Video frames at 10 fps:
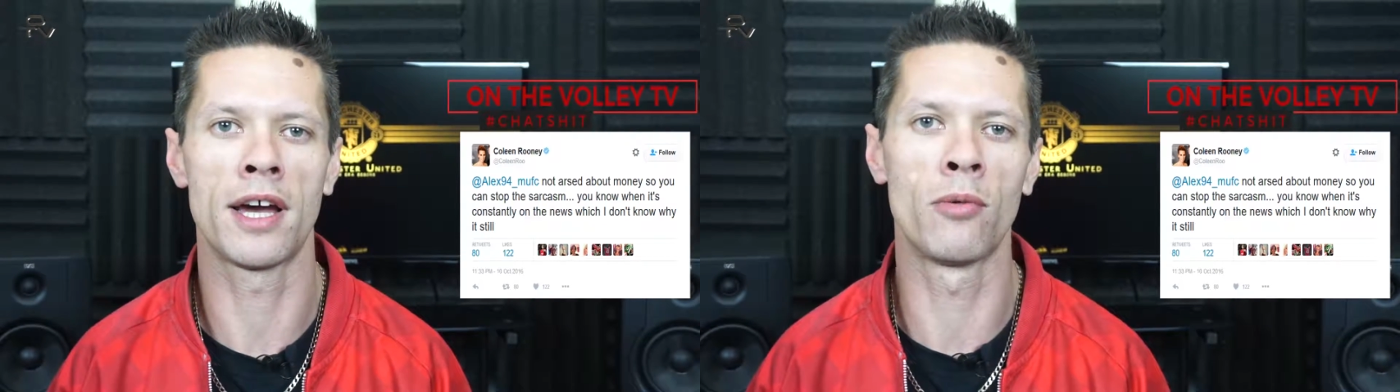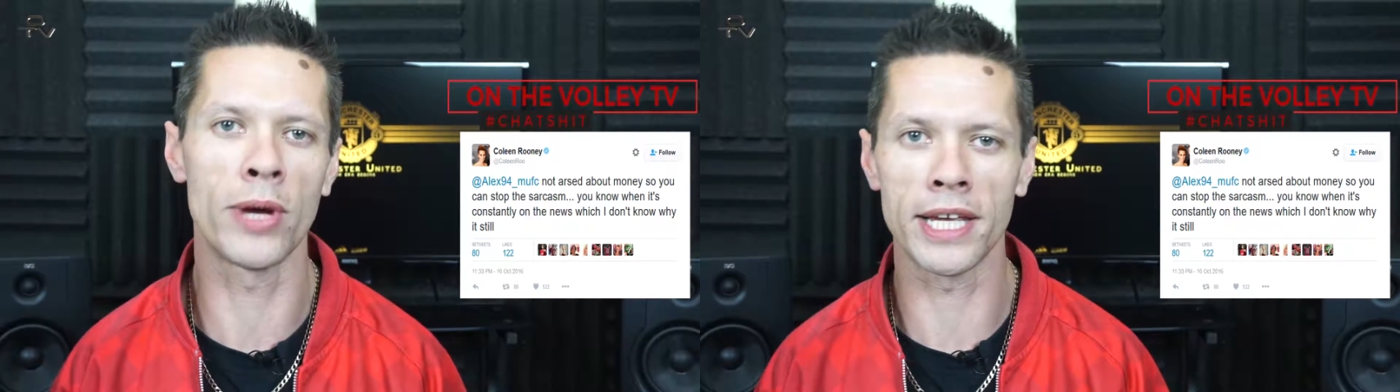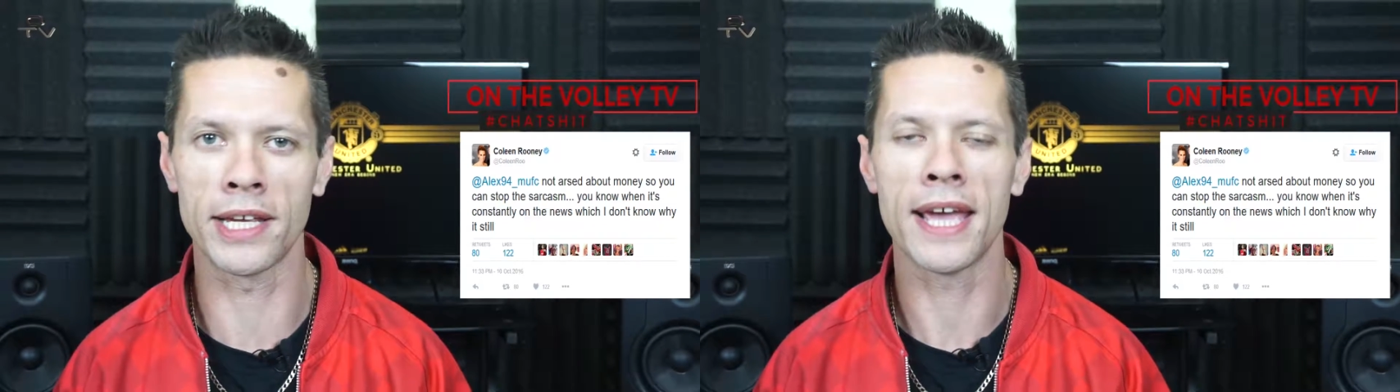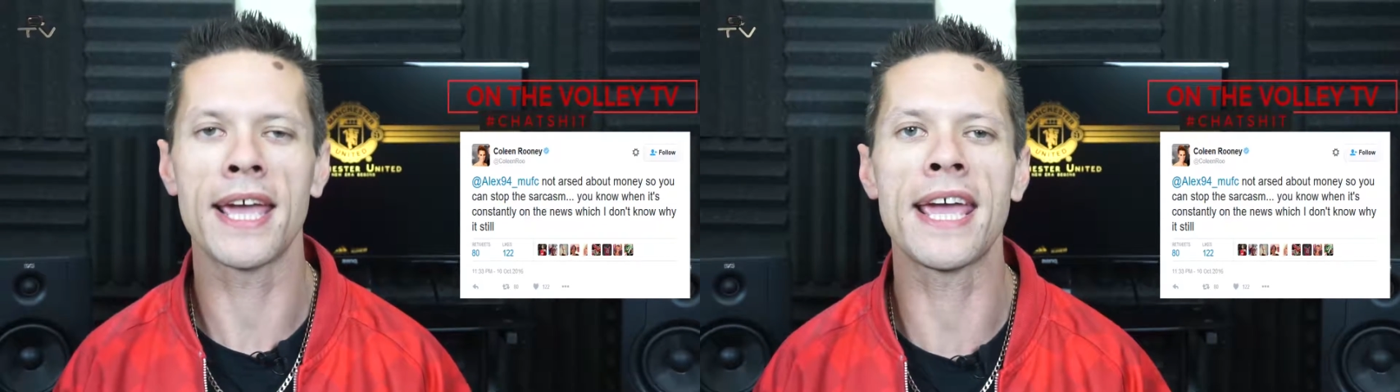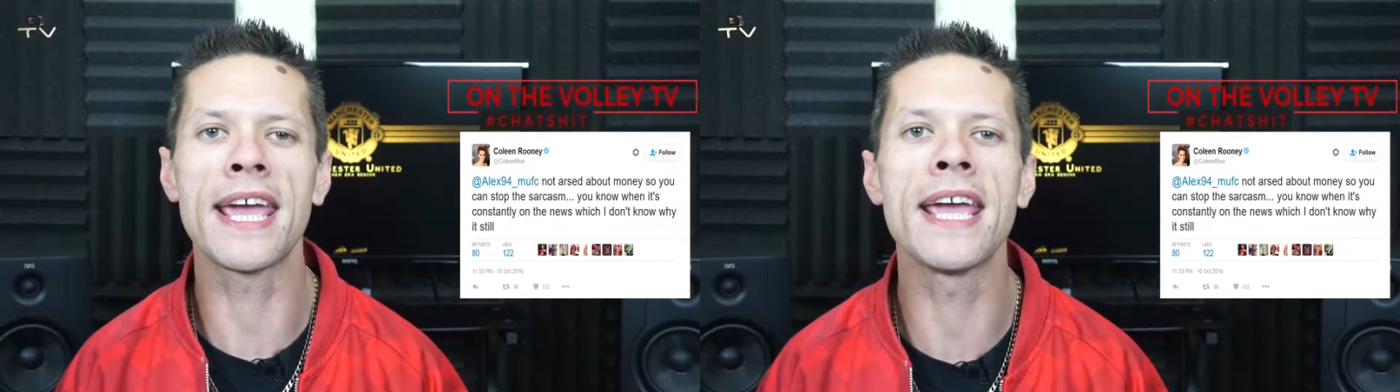a week.
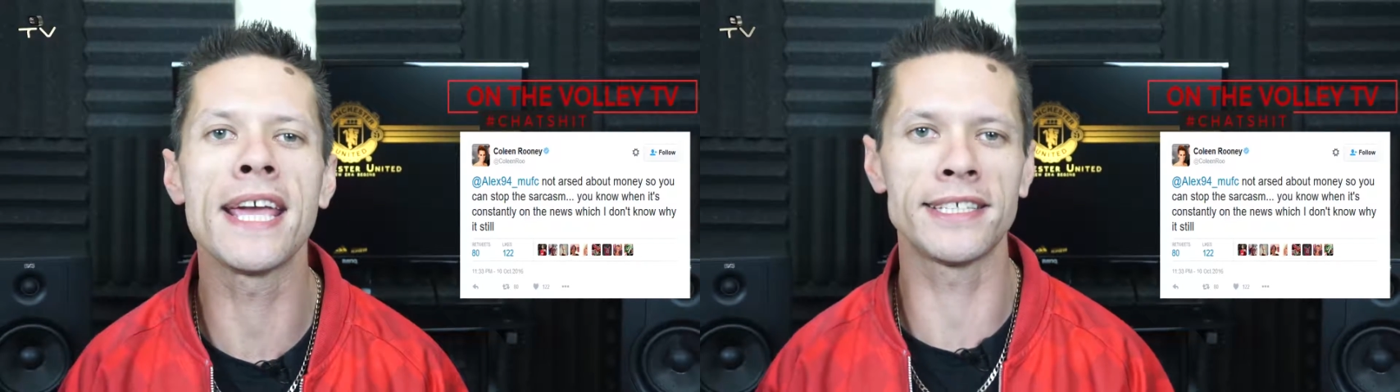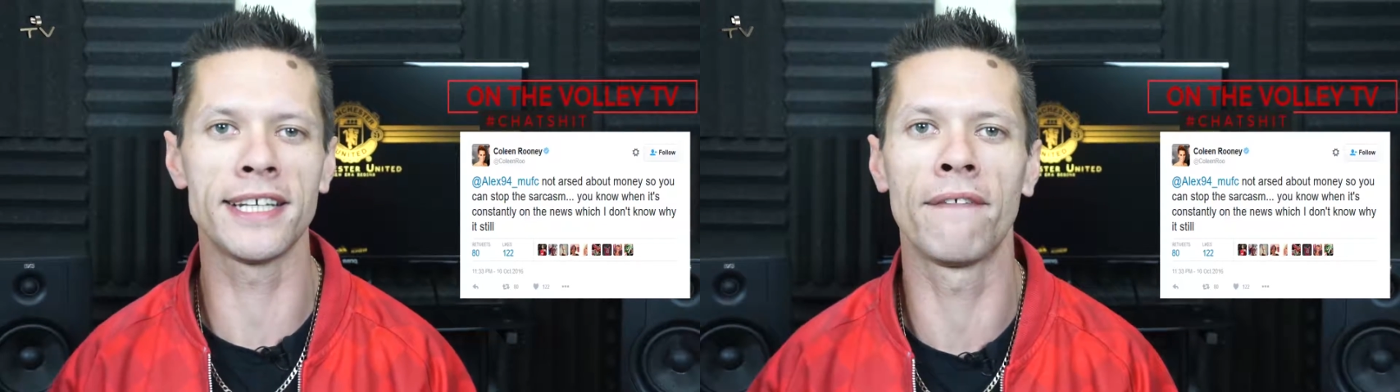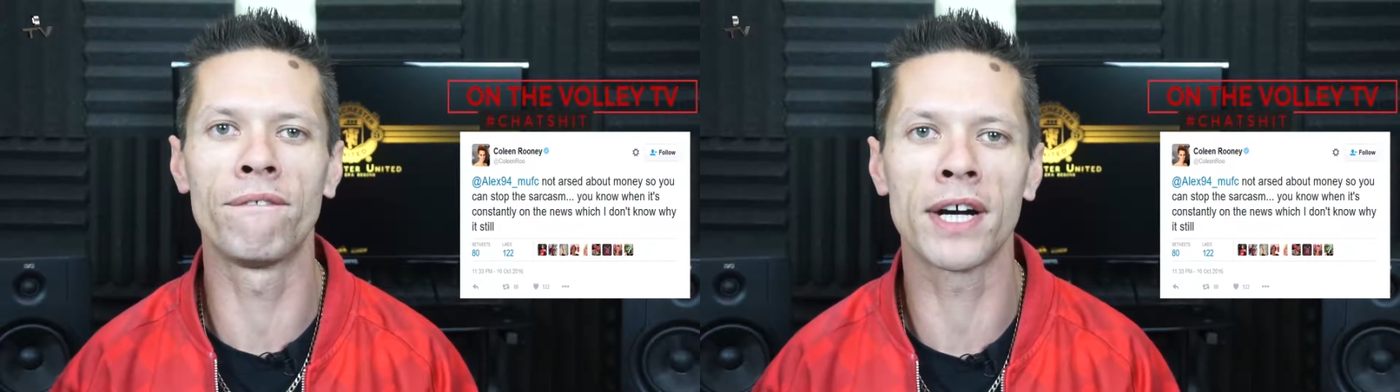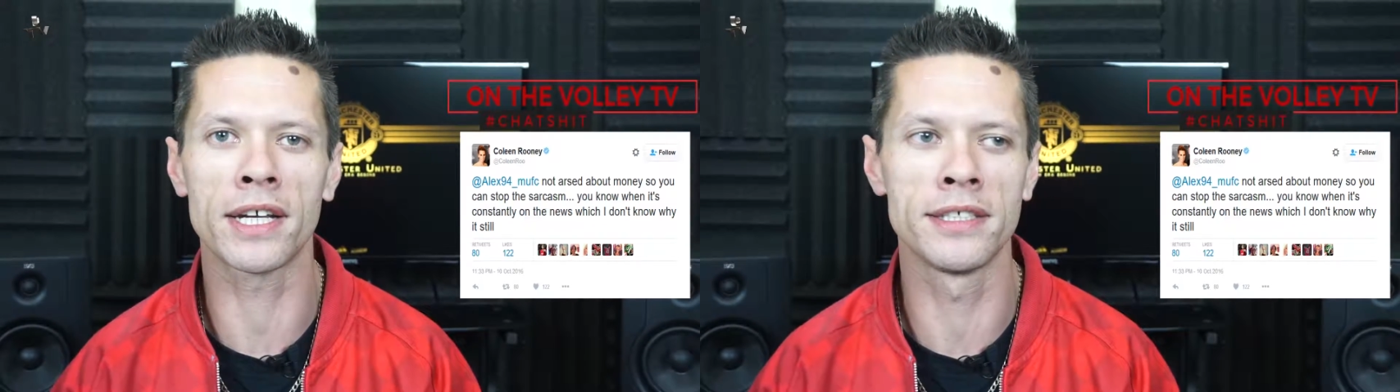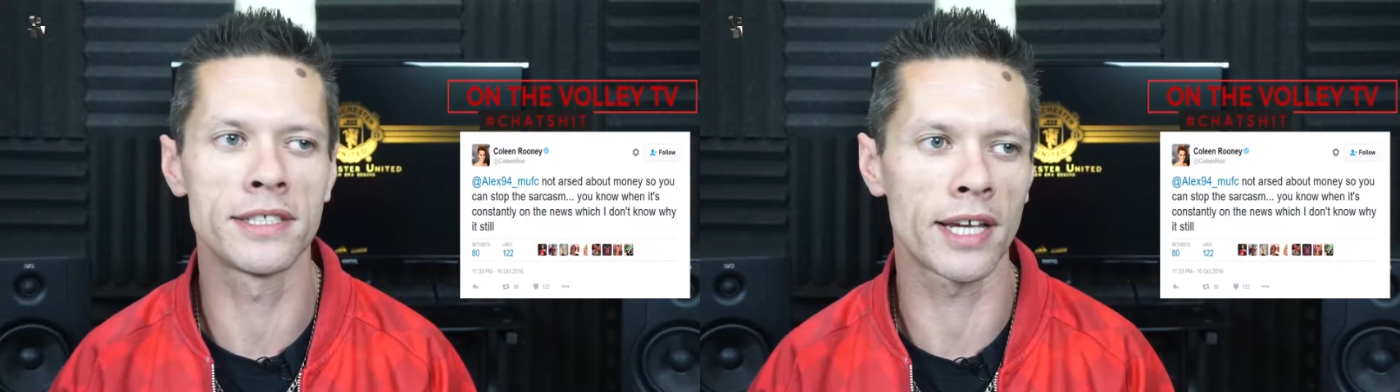Easy to
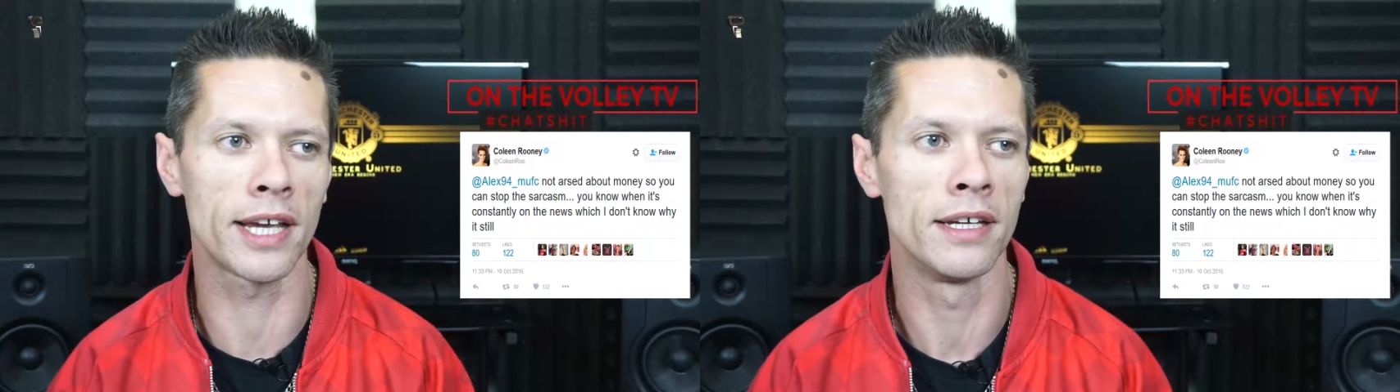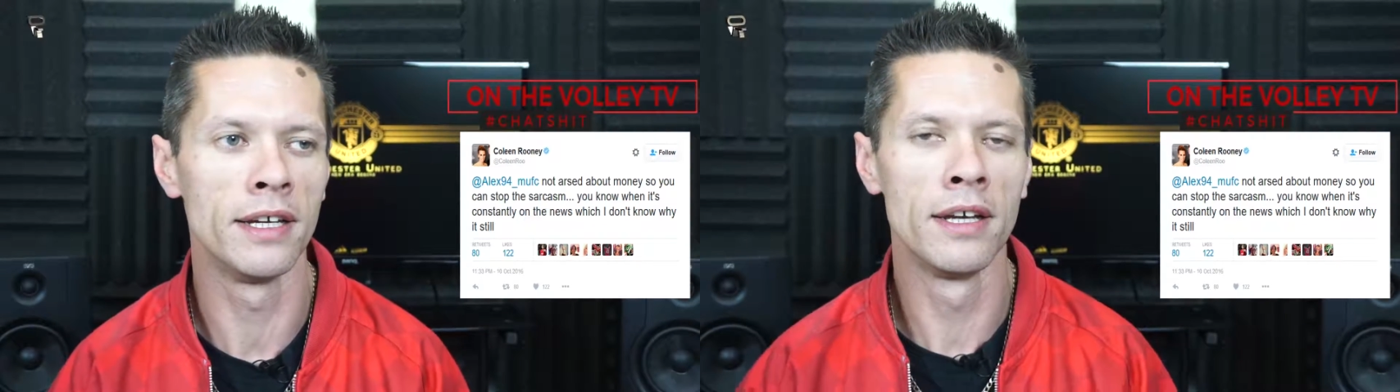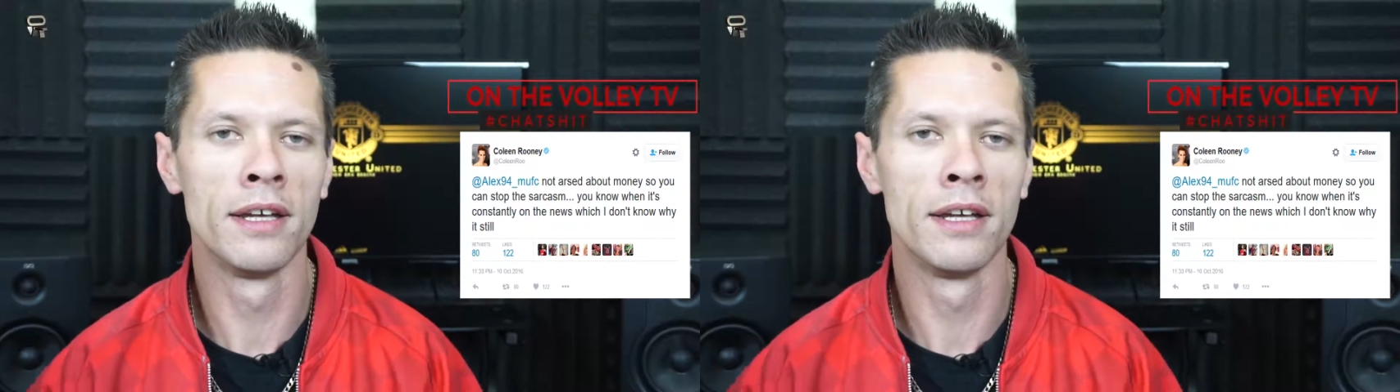fucking say.